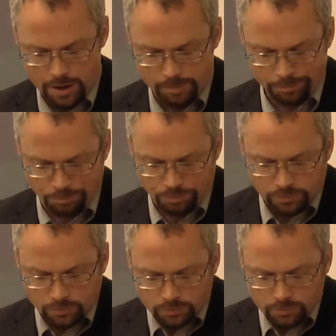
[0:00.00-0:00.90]

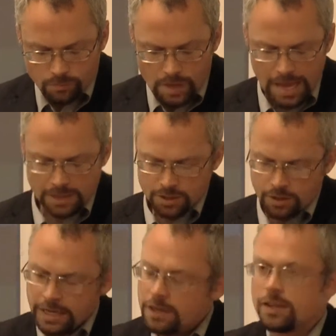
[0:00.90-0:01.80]
And
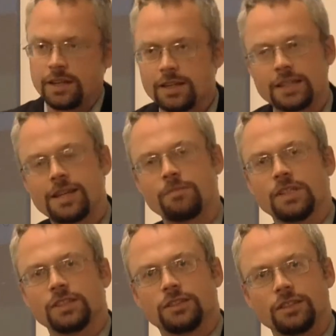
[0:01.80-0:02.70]
so he couldn't accept
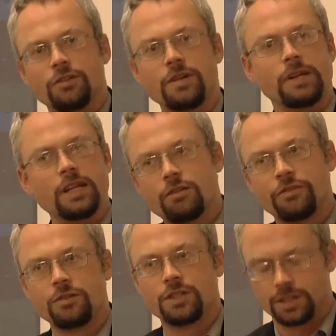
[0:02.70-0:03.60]
this agreement, he
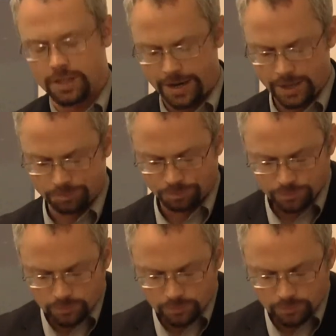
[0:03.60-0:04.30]
refused to sign it.